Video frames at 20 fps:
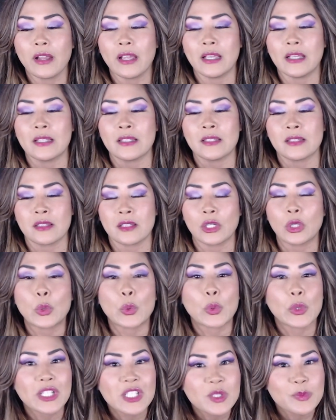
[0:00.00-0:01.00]
is the
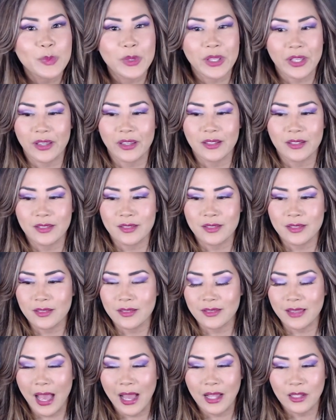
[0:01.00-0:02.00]
crispiest.
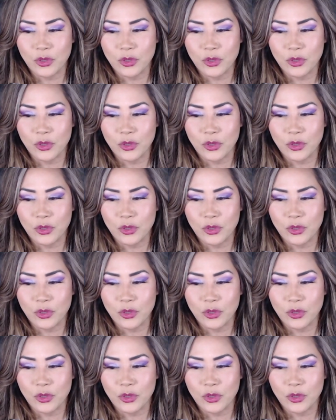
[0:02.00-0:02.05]
That's